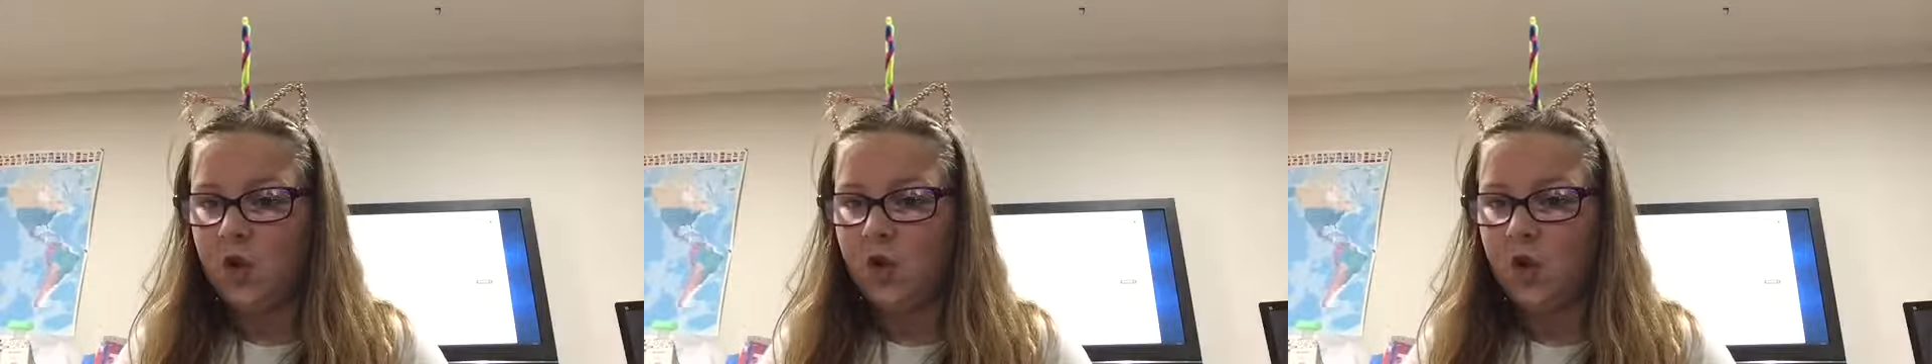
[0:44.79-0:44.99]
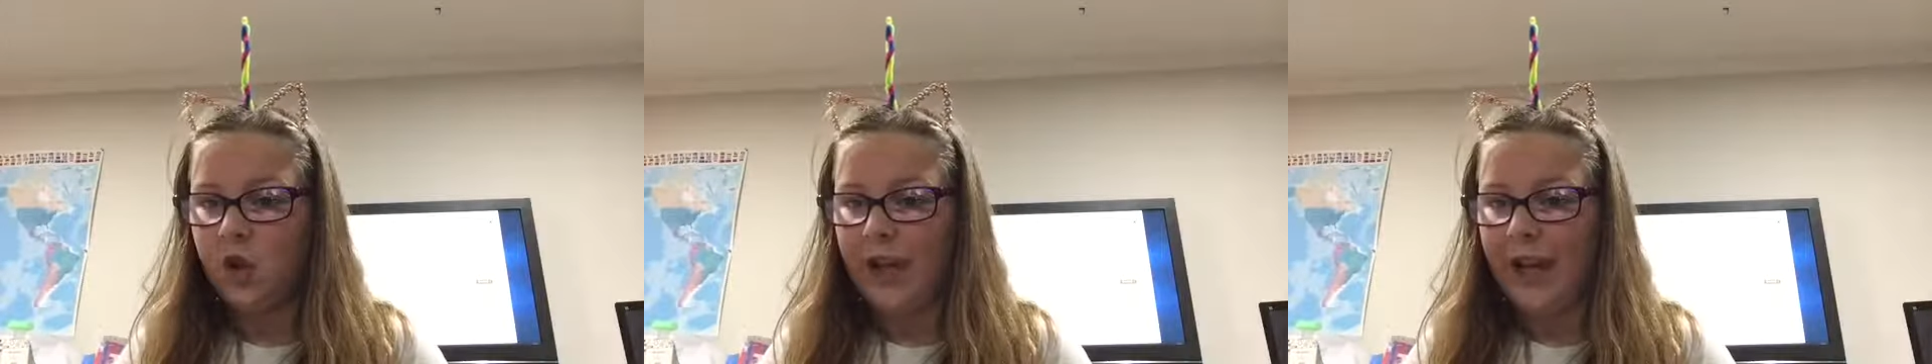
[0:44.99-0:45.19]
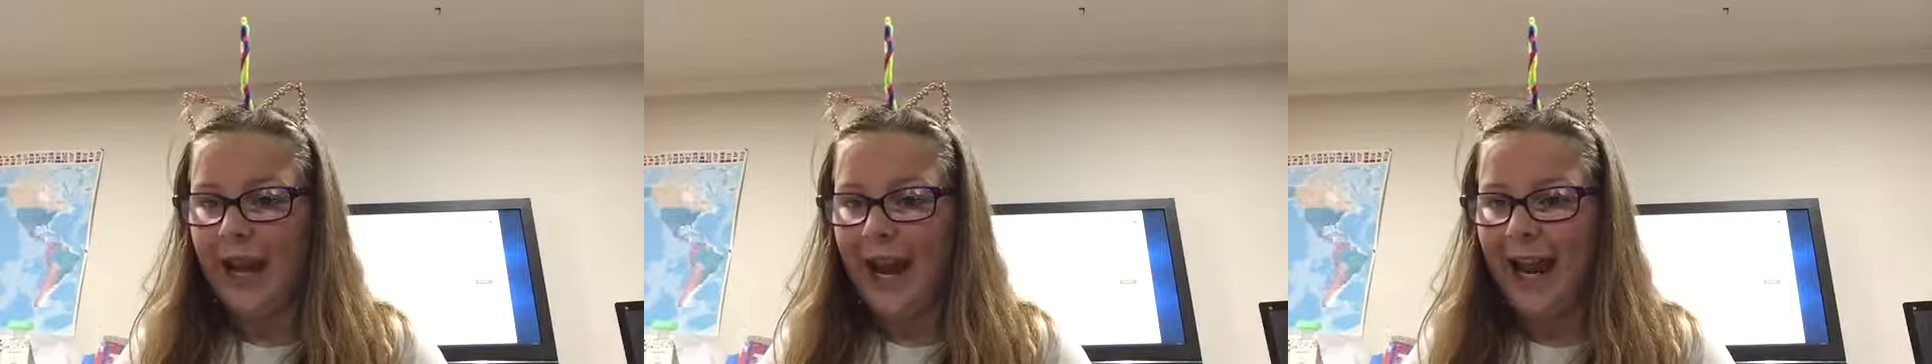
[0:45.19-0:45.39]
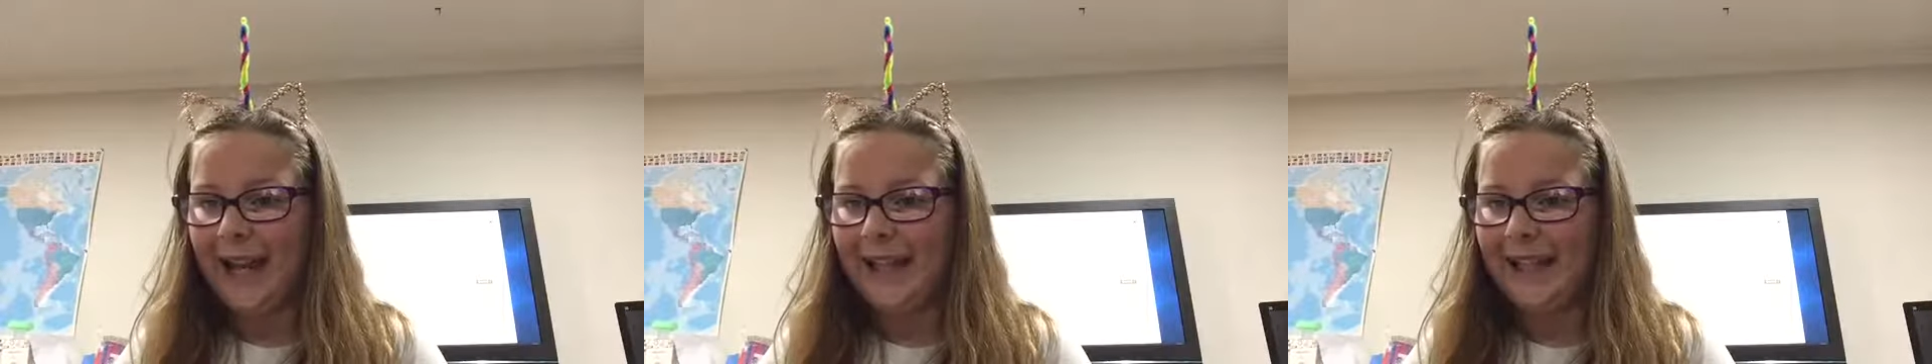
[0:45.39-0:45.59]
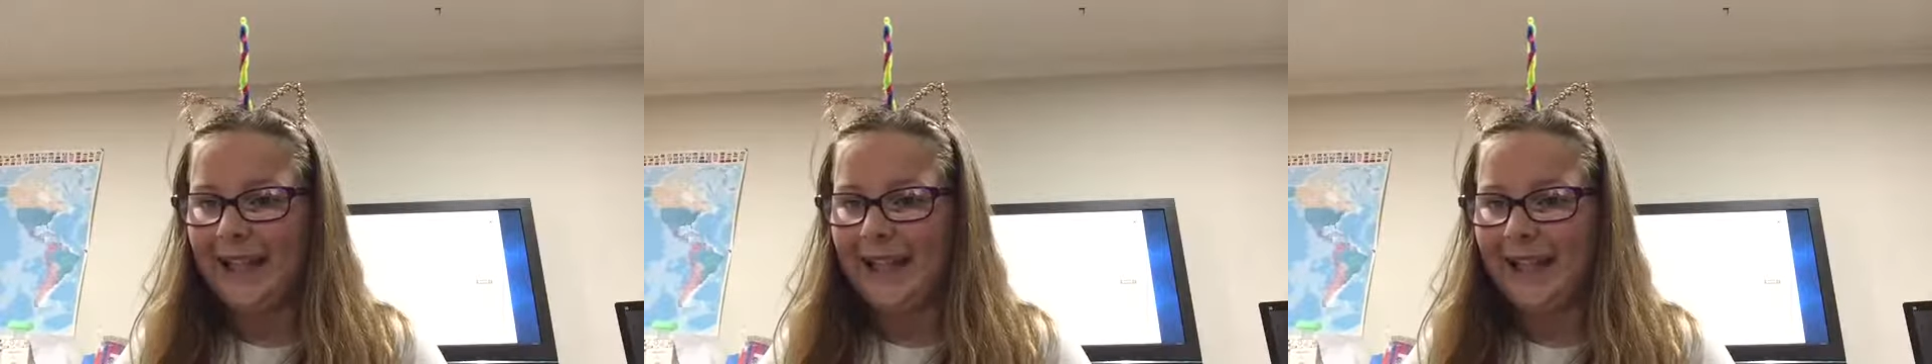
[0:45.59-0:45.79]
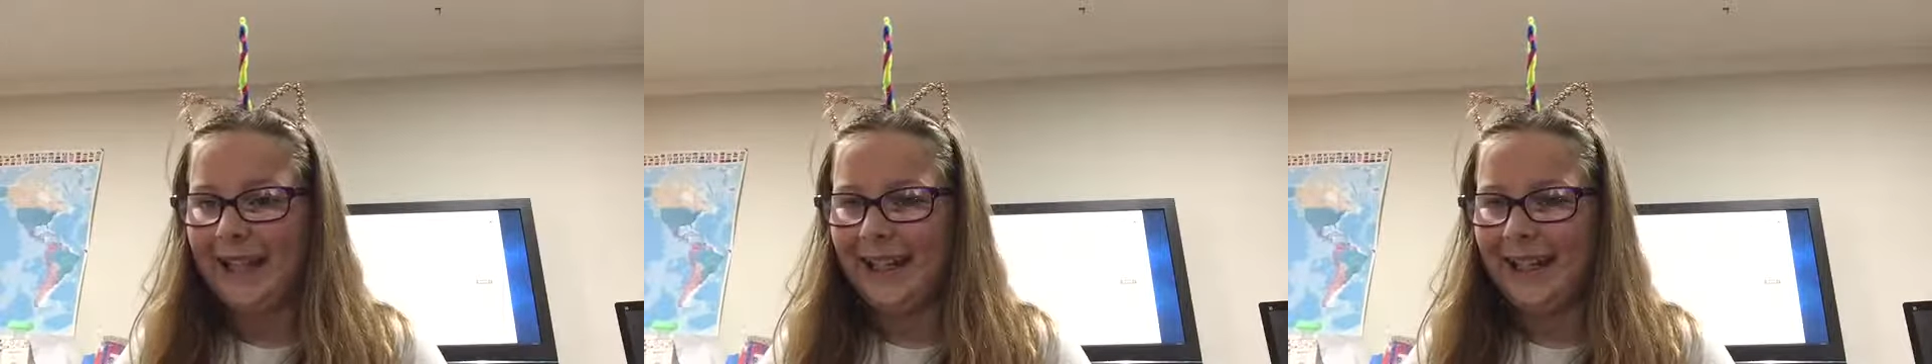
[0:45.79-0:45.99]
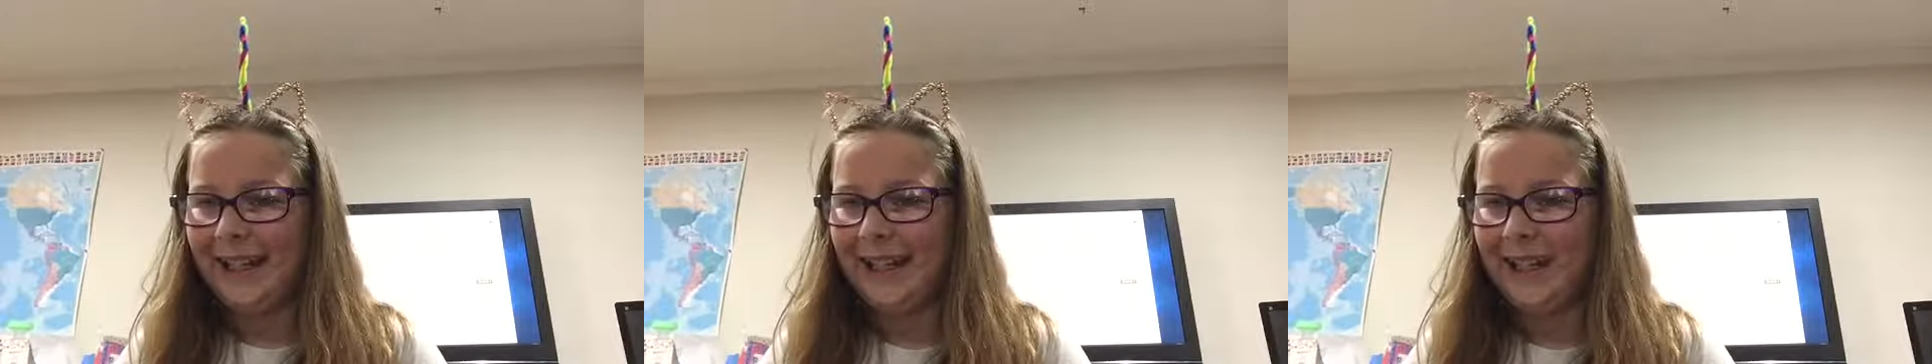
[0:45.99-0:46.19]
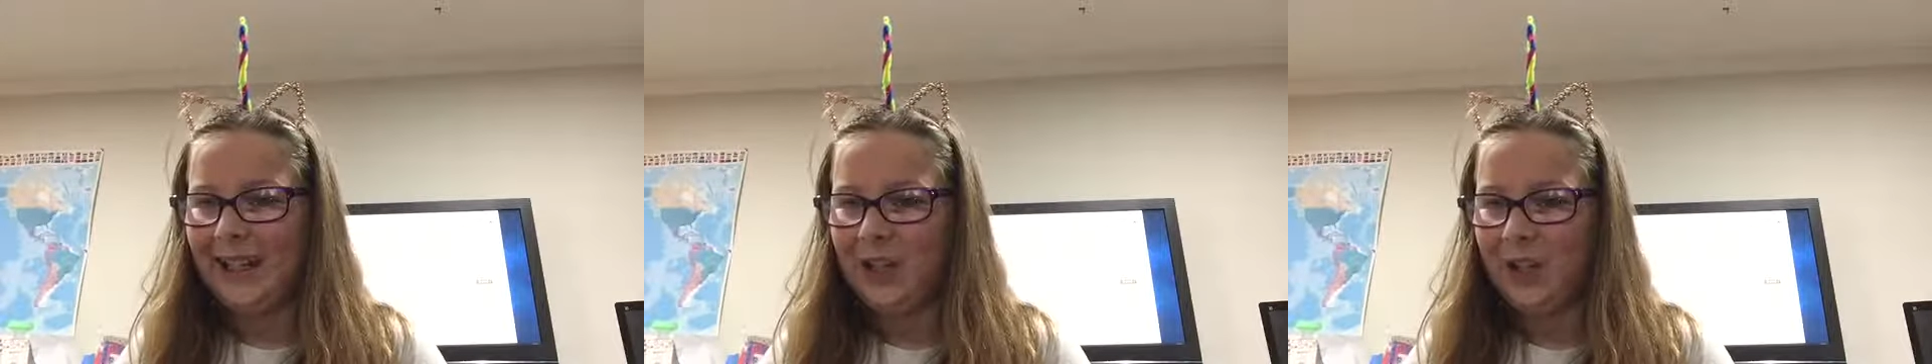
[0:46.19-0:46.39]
reacting